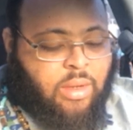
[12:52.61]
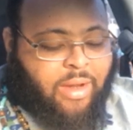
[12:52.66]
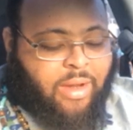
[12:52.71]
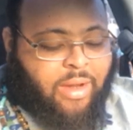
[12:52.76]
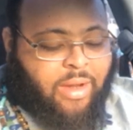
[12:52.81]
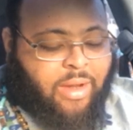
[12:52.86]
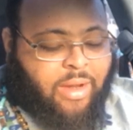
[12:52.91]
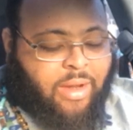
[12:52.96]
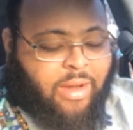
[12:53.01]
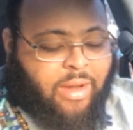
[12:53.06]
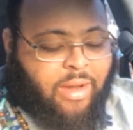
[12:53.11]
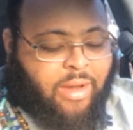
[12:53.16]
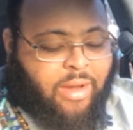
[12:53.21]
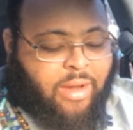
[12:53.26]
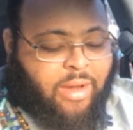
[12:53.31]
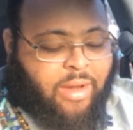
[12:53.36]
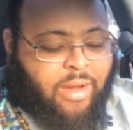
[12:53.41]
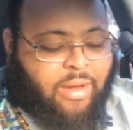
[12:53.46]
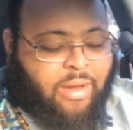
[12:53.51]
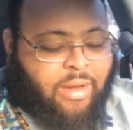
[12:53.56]
Gospel
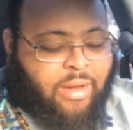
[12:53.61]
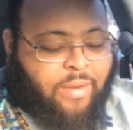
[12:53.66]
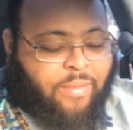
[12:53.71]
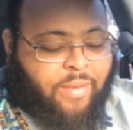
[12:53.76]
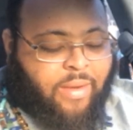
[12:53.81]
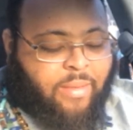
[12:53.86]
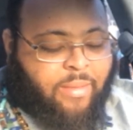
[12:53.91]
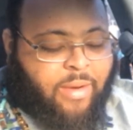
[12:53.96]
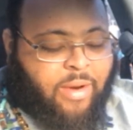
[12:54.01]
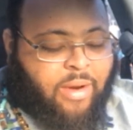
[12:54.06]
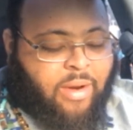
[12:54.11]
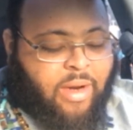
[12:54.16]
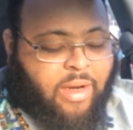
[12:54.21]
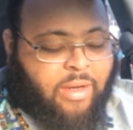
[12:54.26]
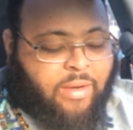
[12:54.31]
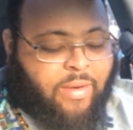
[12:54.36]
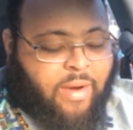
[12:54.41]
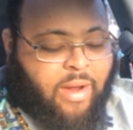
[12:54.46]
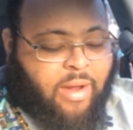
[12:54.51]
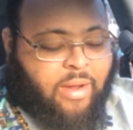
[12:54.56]
music ain't the remedy, that's
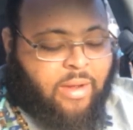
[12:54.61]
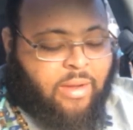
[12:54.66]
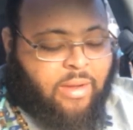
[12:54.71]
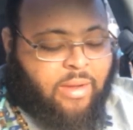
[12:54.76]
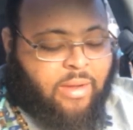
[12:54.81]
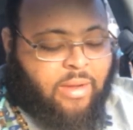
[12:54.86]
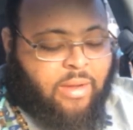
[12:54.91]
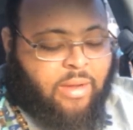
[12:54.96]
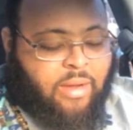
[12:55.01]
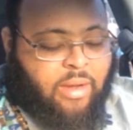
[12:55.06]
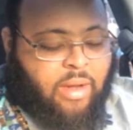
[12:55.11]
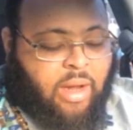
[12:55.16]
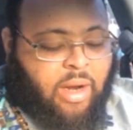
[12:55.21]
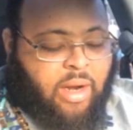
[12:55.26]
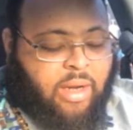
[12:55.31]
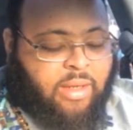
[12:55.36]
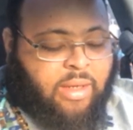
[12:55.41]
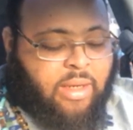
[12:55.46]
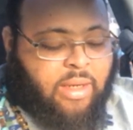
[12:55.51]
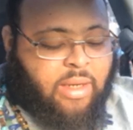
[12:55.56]
right. And
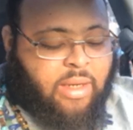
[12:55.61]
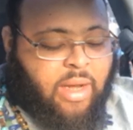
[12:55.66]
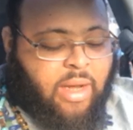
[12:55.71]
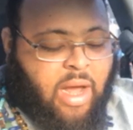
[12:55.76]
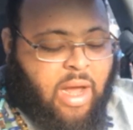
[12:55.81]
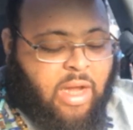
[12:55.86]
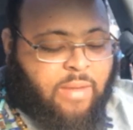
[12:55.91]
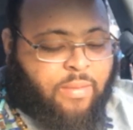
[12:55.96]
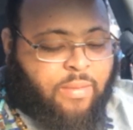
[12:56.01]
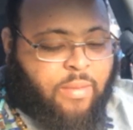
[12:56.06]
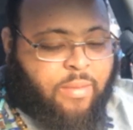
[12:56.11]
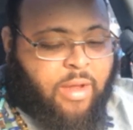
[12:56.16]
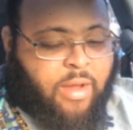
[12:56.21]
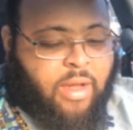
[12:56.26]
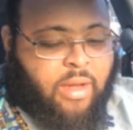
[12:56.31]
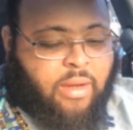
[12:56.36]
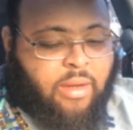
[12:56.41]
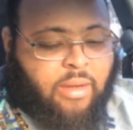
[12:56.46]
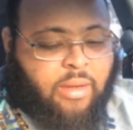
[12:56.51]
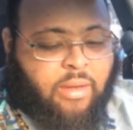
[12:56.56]
this is the gospel,
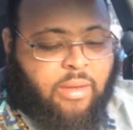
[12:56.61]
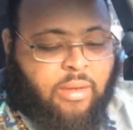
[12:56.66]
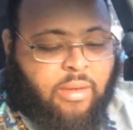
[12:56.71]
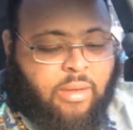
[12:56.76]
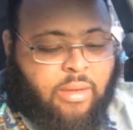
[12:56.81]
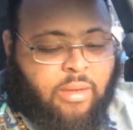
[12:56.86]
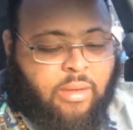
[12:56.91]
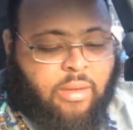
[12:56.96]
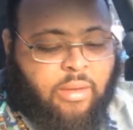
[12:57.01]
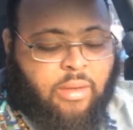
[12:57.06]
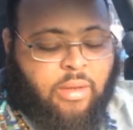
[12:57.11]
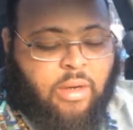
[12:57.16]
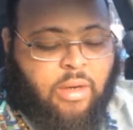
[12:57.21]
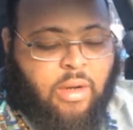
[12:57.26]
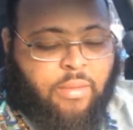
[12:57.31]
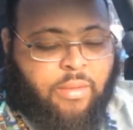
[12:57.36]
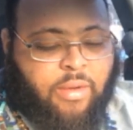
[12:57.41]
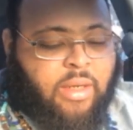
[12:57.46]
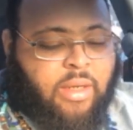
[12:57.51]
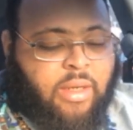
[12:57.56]
man. You know,
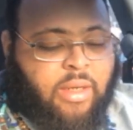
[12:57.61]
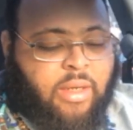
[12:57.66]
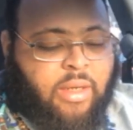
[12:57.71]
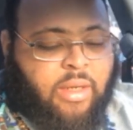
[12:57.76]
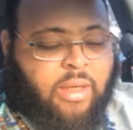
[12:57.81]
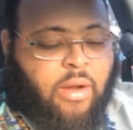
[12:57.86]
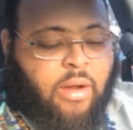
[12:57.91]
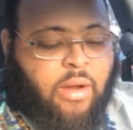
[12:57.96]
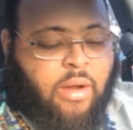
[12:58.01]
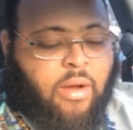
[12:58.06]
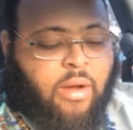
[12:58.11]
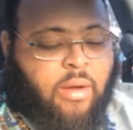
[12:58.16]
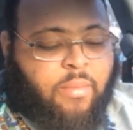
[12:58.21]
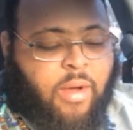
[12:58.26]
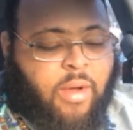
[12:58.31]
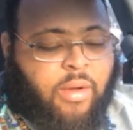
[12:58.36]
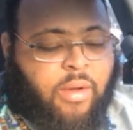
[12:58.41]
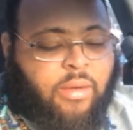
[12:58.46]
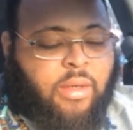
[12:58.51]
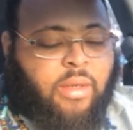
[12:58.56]
we're singing the song of
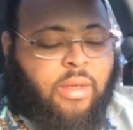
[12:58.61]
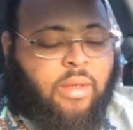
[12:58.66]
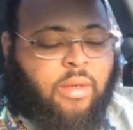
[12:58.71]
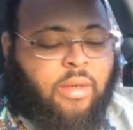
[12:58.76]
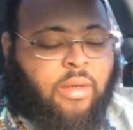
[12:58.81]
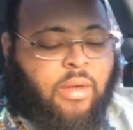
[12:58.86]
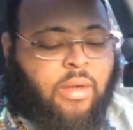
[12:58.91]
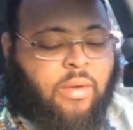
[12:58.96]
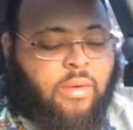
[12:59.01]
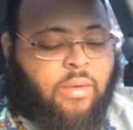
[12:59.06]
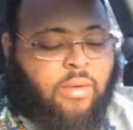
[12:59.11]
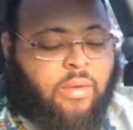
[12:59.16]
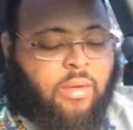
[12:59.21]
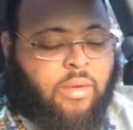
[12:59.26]
Moses, you know.